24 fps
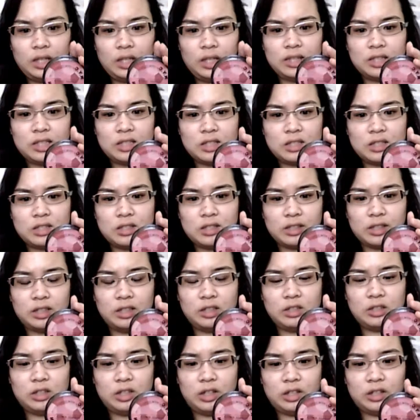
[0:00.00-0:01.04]
And this is
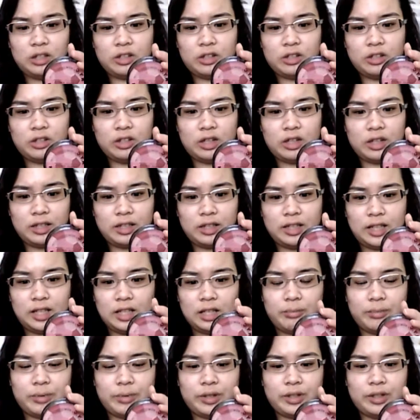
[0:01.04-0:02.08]
looking darker on
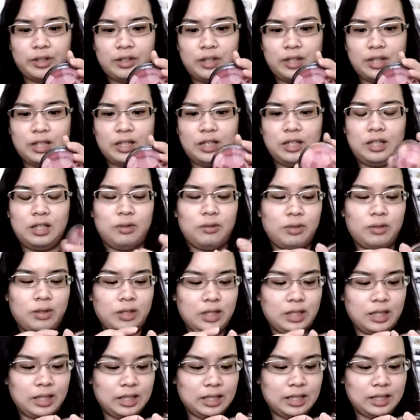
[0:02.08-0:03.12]
camera than it
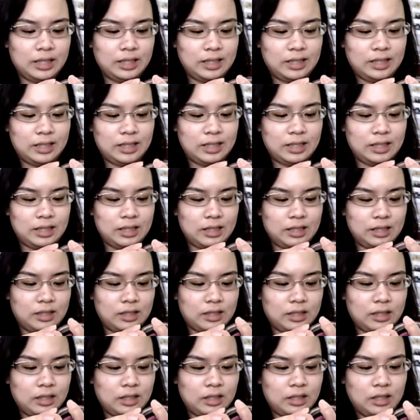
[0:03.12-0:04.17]
really is. It's
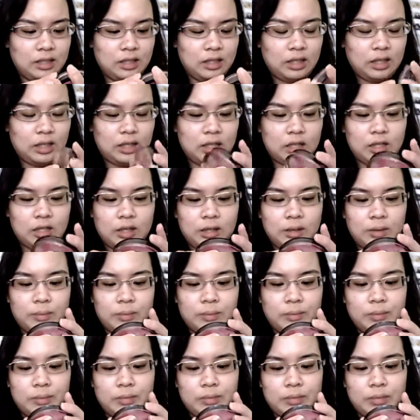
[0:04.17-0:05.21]

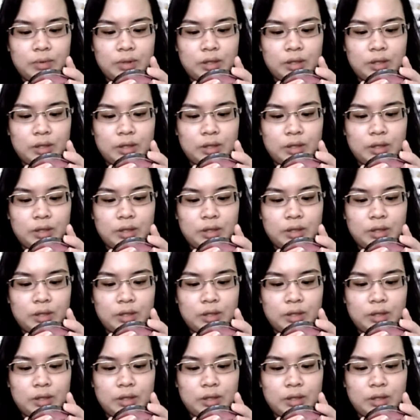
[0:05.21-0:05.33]
um,